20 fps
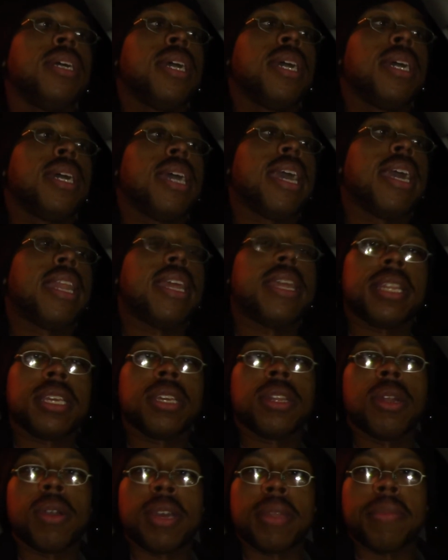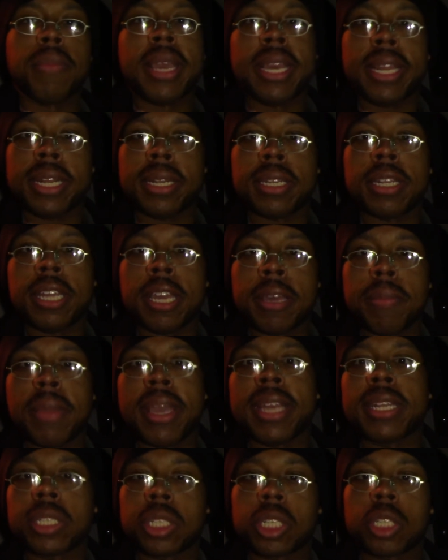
And it, you know, it made it made the